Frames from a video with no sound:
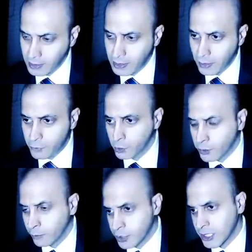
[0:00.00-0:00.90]
if you look
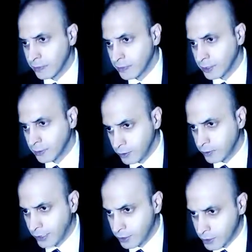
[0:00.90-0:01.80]
at what's happening in the
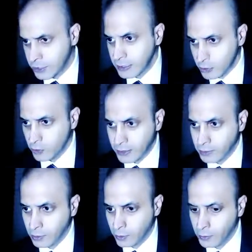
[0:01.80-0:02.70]
United States right
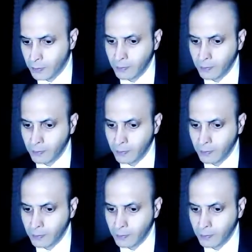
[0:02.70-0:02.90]
now,